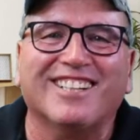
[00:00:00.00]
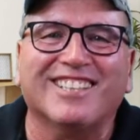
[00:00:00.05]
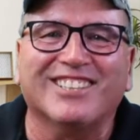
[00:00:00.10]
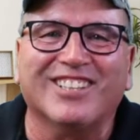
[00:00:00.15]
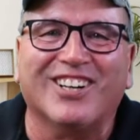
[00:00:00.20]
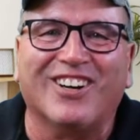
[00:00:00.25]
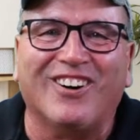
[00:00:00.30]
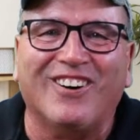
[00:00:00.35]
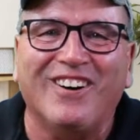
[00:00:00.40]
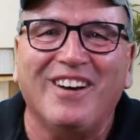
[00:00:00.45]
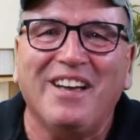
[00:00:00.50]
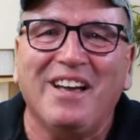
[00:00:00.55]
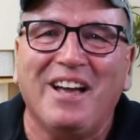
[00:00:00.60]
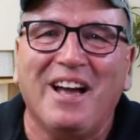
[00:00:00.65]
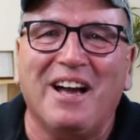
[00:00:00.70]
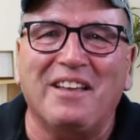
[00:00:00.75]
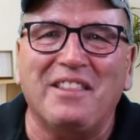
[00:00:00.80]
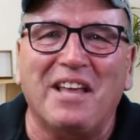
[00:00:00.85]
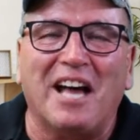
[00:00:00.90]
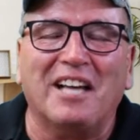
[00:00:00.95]
So,
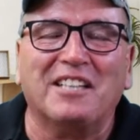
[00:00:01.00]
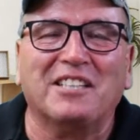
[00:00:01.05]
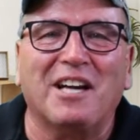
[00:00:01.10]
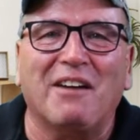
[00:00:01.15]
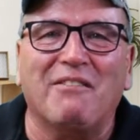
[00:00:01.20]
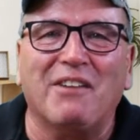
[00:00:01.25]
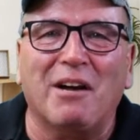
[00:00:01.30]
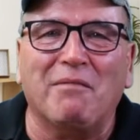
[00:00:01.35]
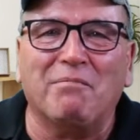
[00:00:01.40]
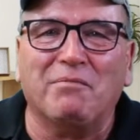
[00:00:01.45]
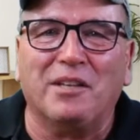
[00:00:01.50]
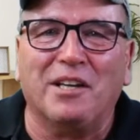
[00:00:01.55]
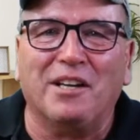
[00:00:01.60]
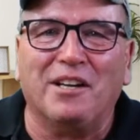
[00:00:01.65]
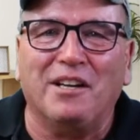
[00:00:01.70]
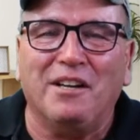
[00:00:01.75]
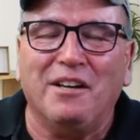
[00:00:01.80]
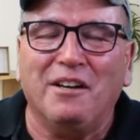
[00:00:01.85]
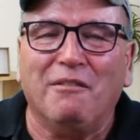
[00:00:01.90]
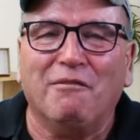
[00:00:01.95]
and that's coming up
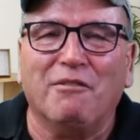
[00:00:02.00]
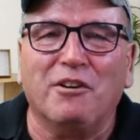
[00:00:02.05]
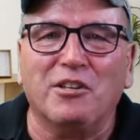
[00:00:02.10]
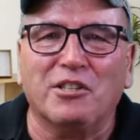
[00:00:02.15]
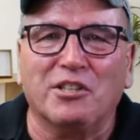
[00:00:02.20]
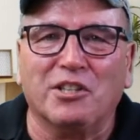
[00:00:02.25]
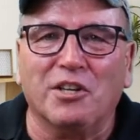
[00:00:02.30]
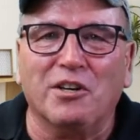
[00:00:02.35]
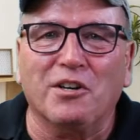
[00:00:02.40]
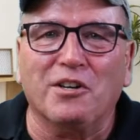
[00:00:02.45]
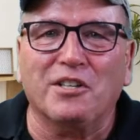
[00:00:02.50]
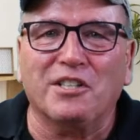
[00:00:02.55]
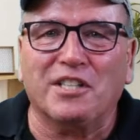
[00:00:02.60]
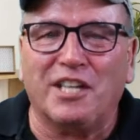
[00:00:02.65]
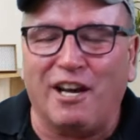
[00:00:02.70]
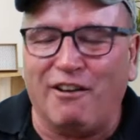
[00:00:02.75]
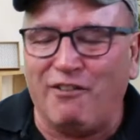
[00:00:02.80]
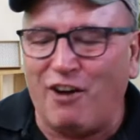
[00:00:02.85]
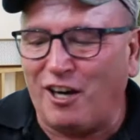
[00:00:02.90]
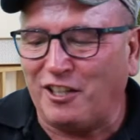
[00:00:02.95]
the first
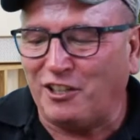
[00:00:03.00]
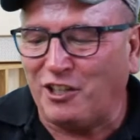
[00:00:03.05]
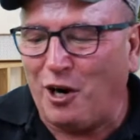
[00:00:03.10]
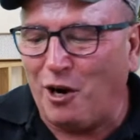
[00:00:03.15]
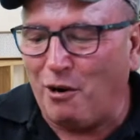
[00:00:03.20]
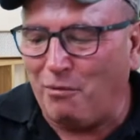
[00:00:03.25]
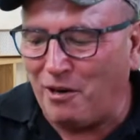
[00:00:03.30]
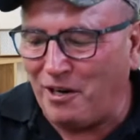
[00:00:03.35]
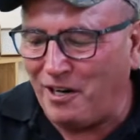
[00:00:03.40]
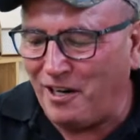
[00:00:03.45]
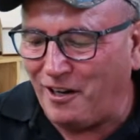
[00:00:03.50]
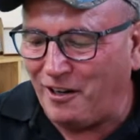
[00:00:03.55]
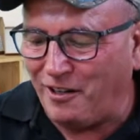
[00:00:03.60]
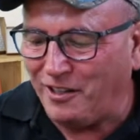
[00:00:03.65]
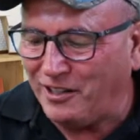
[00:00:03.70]
Thursday of October here.